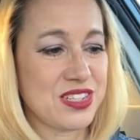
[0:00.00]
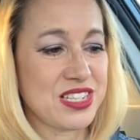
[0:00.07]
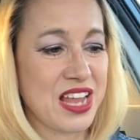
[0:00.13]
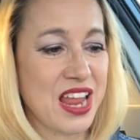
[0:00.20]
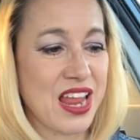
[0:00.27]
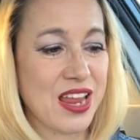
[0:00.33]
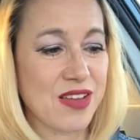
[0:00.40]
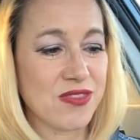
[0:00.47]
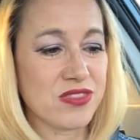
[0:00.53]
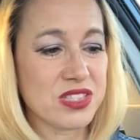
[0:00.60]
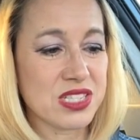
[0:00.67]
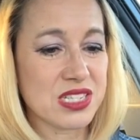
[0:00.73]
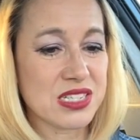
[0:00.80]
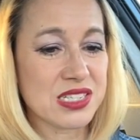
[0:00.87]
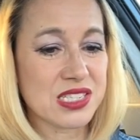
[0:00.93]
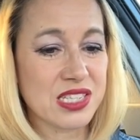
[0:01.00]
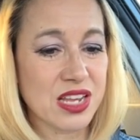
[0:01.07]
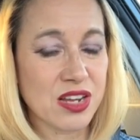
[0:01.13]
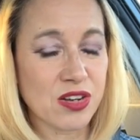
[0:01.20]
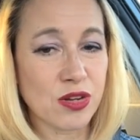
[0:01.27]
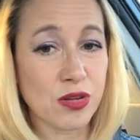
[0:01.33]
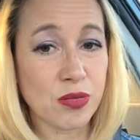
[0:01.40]
Dave's
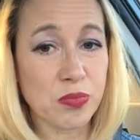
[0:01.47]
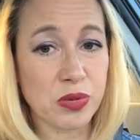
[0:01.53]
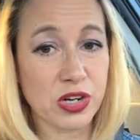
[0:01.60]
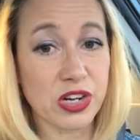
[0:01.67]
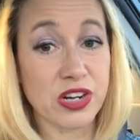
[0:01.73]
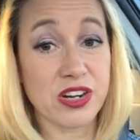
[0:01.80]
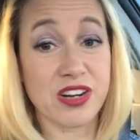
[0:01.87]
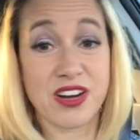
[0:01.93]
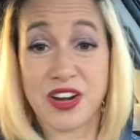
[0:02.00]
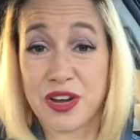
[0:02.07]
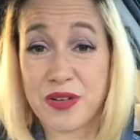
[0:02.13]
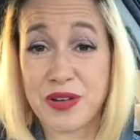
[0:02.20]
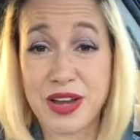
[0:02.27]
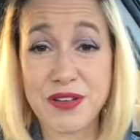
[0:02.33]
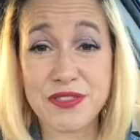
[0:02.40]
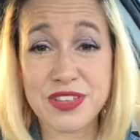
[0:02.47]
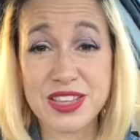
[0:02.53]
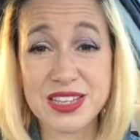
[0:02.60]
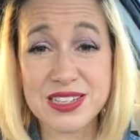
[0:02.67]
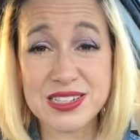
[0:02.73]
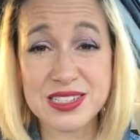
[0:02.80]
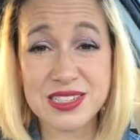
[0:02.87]
single burger. Are you ready for
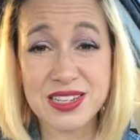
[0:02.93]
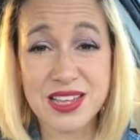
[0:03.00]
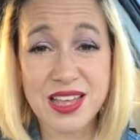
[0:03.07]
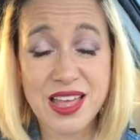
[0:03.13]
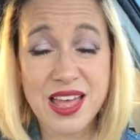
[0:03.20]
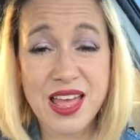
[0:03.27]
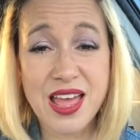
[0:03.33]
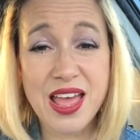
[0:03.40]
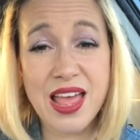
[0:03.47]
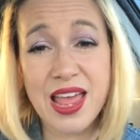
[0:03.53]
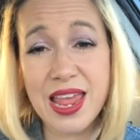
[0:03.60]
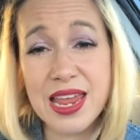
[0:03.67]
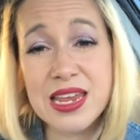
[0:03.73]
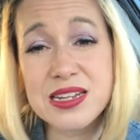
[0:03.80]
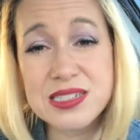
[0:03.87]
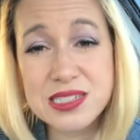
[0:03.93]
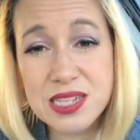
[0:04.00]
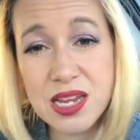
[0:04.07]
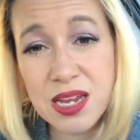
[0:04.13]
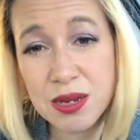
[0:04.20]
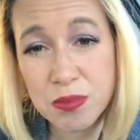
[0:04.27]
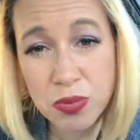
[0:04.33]
this?
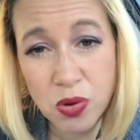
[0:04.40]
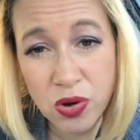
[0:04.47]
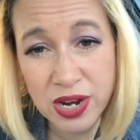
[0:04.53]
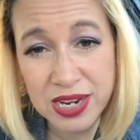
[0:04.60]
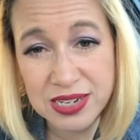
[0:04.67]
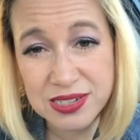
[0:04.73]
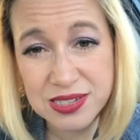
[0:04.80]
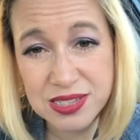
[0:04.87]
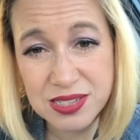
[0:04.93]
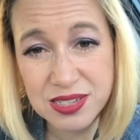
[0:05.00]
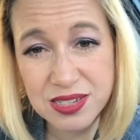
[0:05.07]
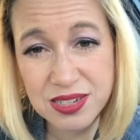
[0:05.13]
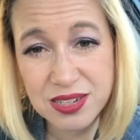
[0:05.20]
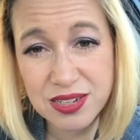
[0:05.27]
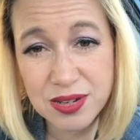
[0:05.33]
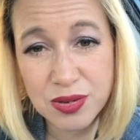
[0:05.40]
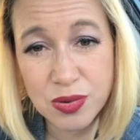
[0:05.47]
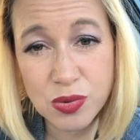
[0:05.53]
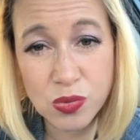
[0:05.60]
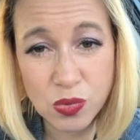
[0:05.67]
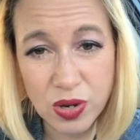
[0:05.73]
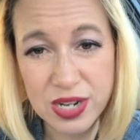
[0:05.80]
18 points.
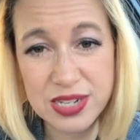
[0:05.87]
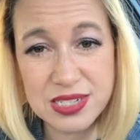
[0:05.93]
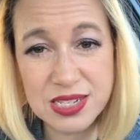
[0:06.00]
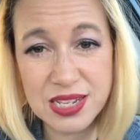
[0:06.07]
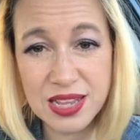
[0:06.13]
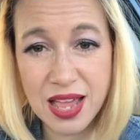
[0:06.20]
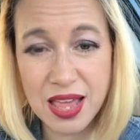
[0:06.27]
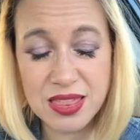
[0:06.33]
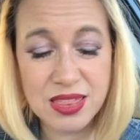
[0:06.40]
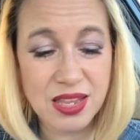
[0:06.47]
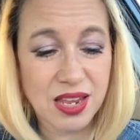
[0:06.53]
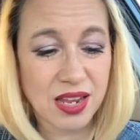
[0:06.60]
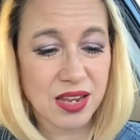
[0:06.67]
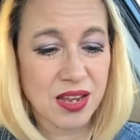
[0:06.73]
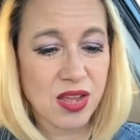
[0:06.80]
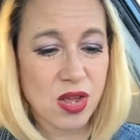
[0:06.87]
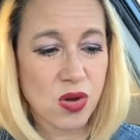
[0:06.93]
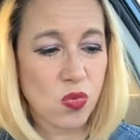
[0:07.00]
What is in that thing?